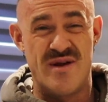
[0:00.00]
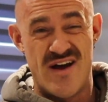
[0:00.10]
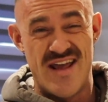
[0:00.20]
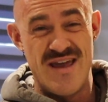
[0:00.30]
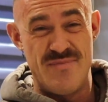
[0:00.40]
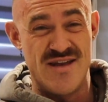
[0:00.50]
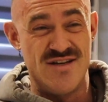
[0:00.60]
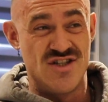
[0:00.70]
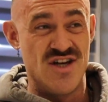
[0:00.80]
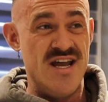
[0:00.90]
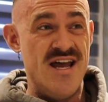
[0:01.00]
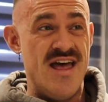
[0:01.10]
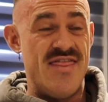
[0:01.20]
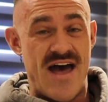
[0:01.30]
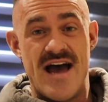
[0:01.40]
And on a hip hinge,
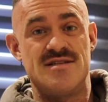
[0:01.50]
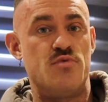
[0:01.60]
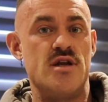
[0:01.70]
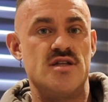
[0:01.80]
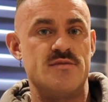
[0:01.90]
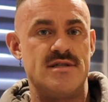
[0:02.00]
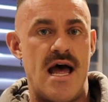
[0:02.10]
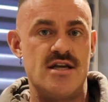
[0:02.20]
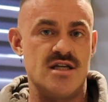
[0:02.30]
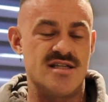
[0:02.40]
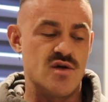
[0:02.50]
that is pretty substantial.